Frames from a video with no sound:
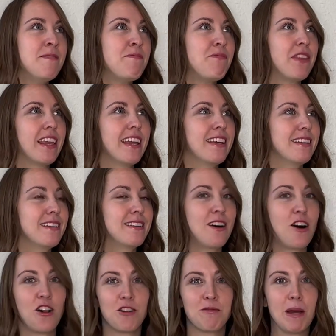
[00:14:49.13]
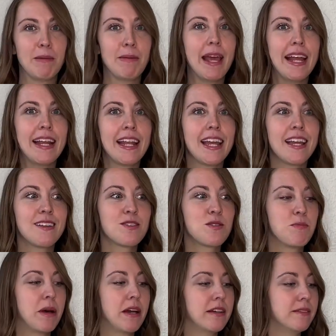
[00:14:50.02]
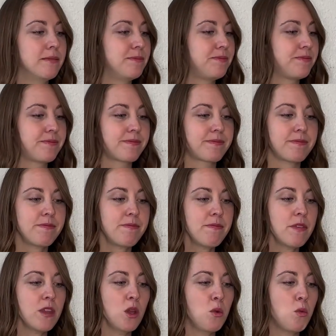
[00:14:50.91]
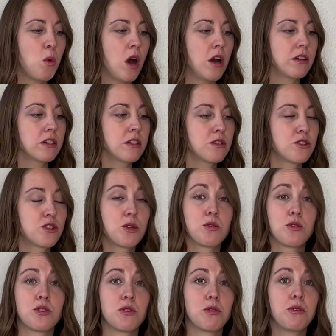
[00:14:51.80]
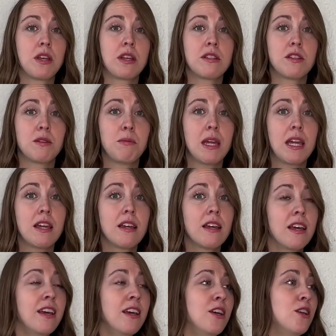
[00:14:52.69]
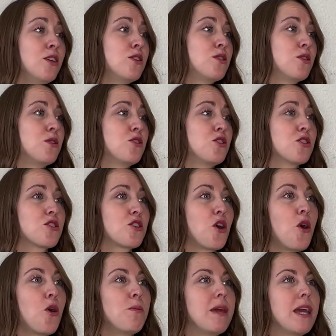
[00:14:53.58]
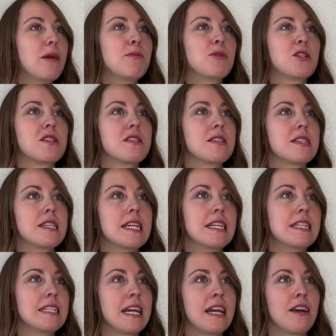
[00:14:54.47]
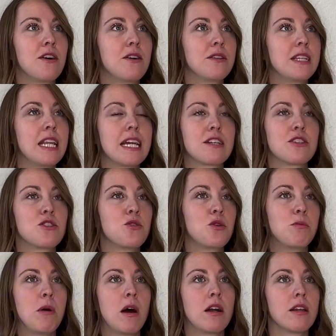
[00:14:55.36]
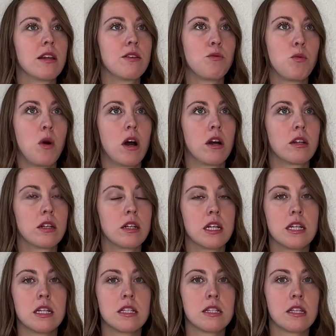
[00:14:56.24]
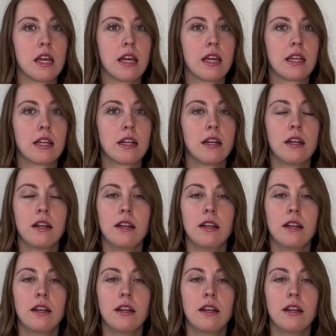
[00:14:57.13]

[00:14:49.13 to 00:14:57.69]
in all of my paintings, but water is so soothing to me. So to just go be able to sit down next to a body of water is like,